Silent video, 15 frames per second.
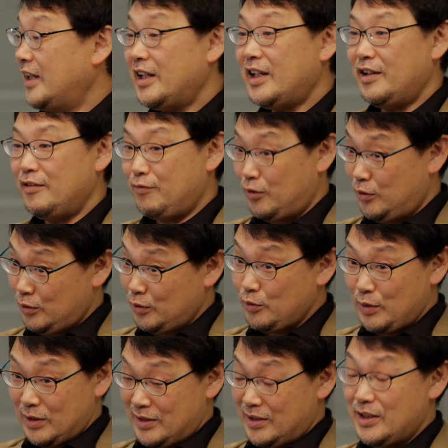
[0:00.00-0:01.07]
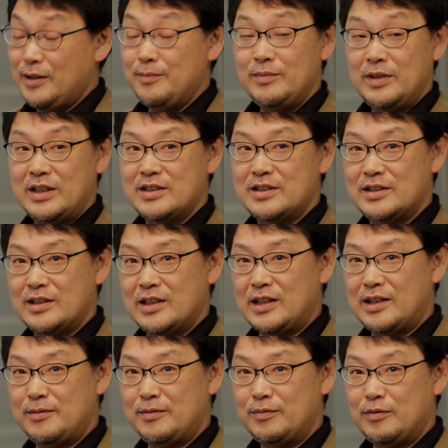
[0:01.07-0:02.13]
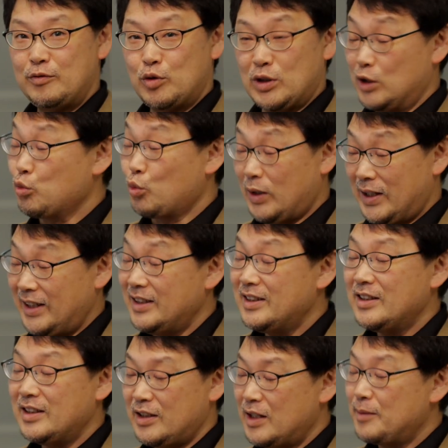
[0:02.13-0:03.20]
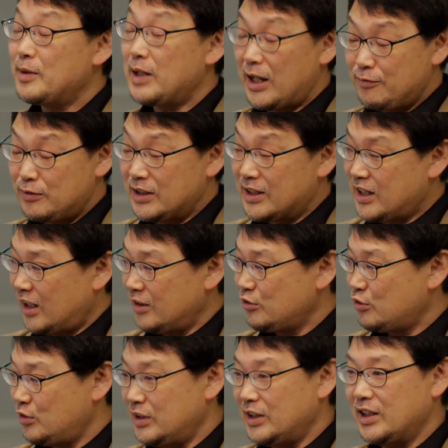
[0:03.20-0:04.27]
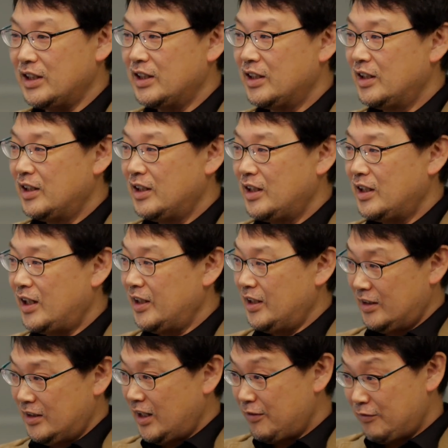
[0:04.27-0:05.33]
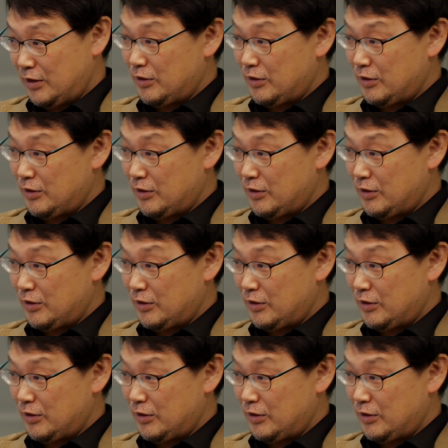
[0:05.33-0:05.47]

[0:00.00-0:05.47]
taking photo with them is worldwide. In every country, in